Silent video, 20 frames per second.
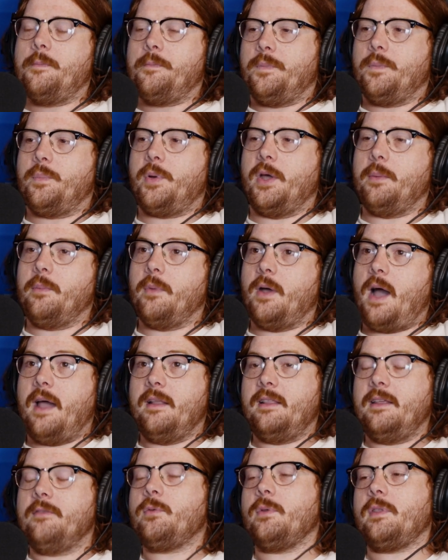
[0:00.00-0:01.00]
But I
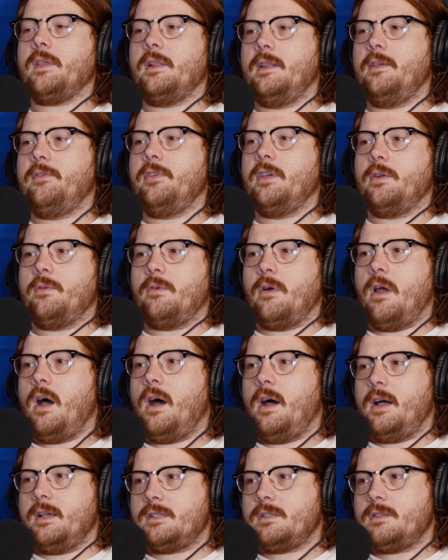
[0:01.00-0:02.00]
lived with Olivia and
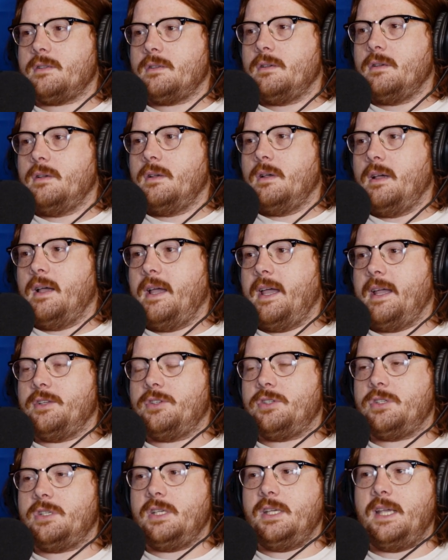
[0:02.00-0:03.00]
Ross, and
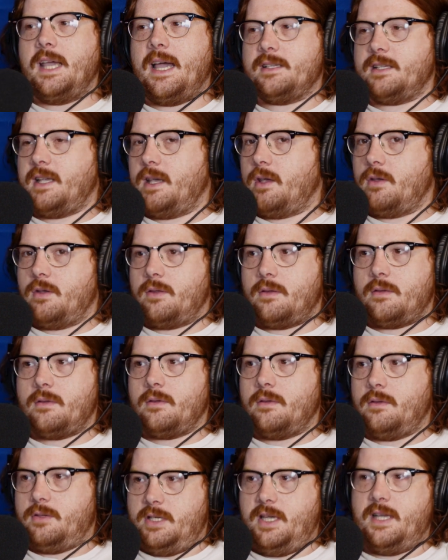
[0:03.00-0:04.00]
she has
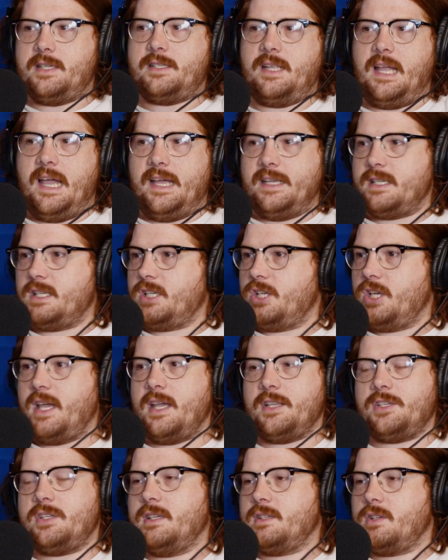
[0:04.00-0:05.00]
nice shit.
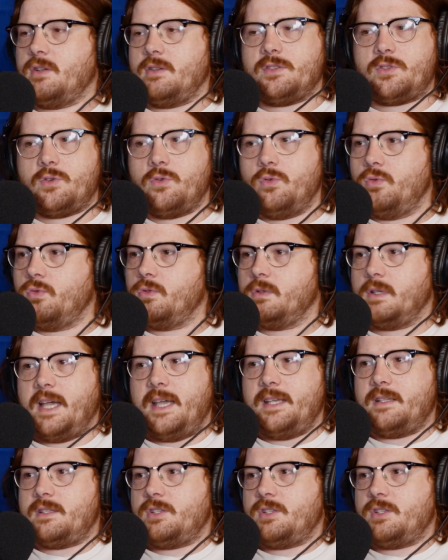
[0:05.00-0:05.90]
She has all this cool, nice